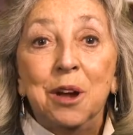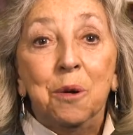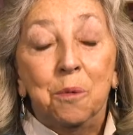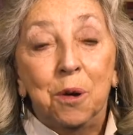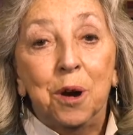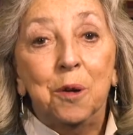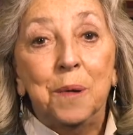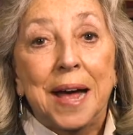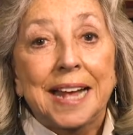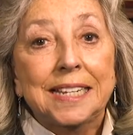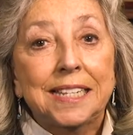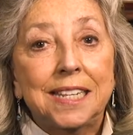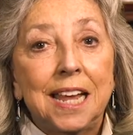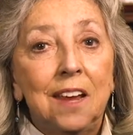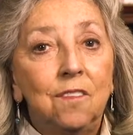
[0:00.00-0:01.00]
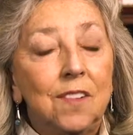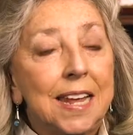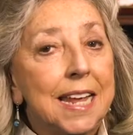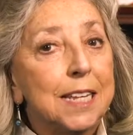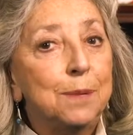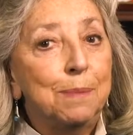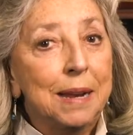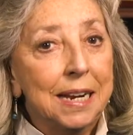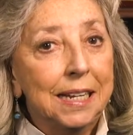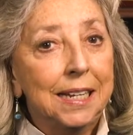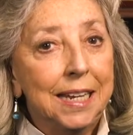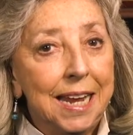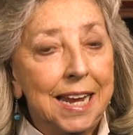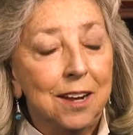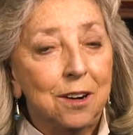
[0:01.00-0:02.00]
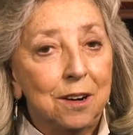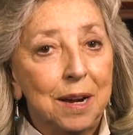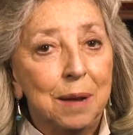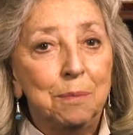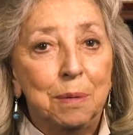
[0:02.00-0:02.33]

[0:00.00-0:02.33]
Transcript: Worldwide Safety has been a leader in